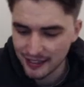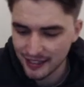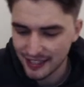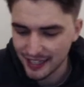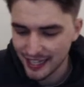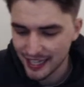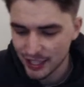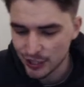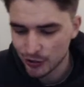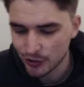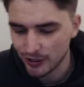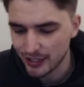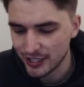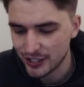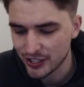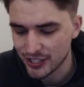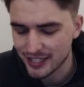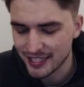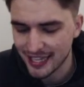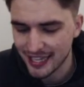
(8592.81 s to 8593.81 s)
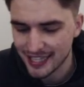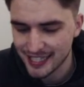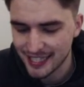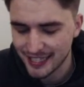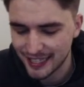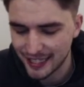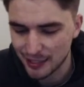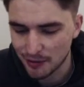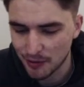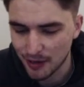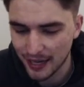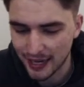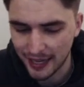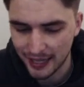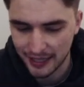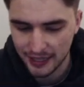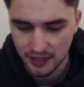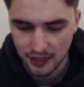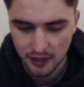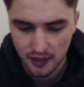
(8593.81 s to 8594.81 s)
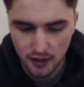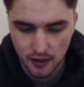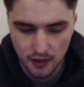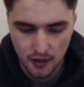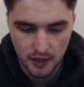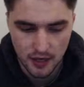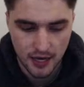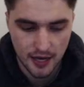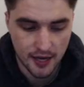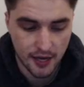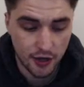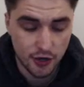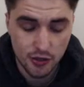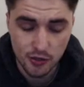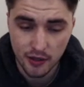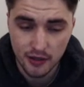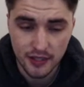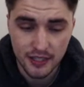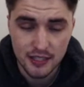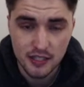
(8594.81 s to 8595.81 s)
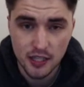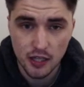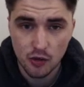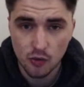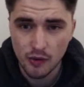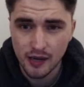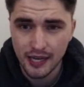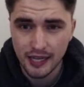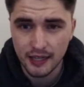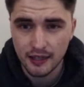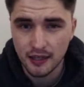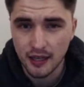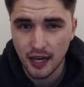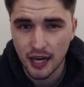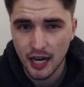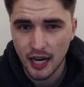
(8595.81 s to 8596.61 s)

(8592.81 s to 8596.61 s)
Literally just gets cleared away. Who do I think is going to win?